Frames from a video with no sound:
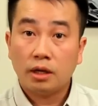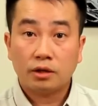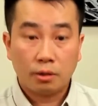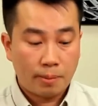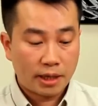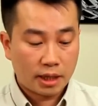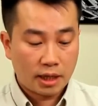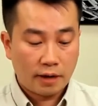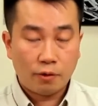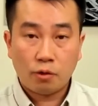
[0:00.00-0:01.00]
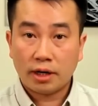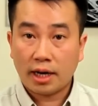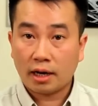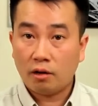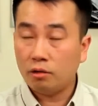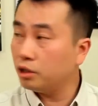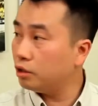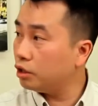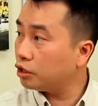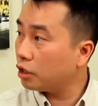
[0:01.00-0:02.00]
So basically, if you want to get closer
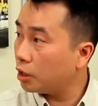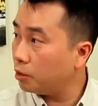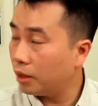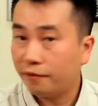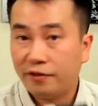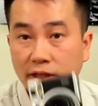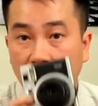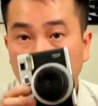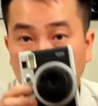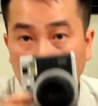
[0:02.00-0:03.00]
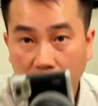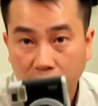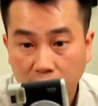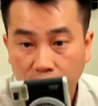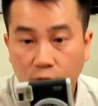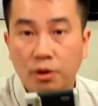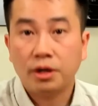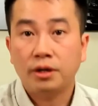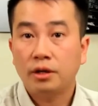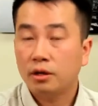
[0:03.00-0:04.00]
to the shot, you got to physically walk
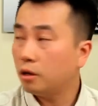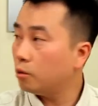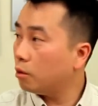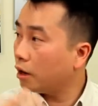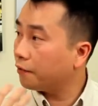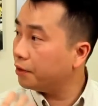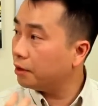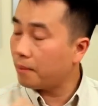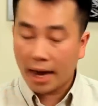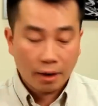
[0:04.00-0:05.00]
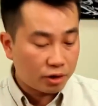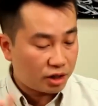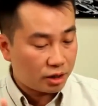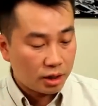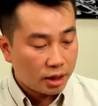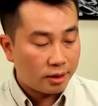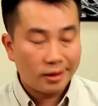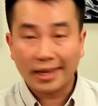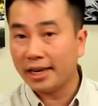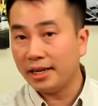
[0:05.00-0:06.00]
forward or walk further back, which is
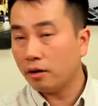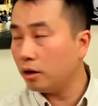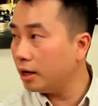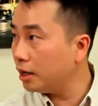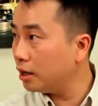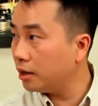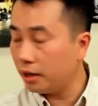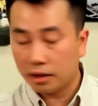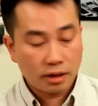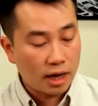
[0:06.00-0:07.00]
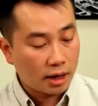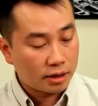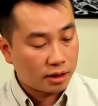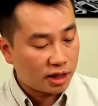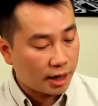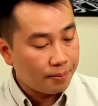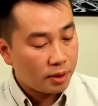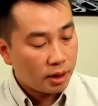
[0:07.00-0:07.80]
like any other Instax, the same.